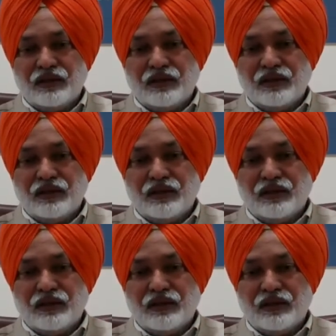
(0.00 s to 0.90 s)

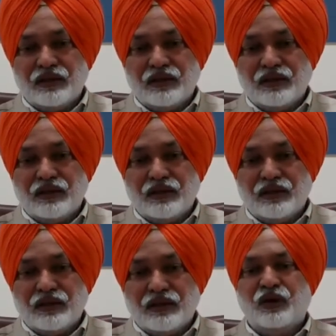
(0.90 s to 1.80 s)
record the
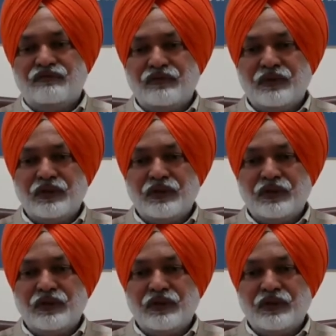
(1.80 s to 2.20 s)
statements of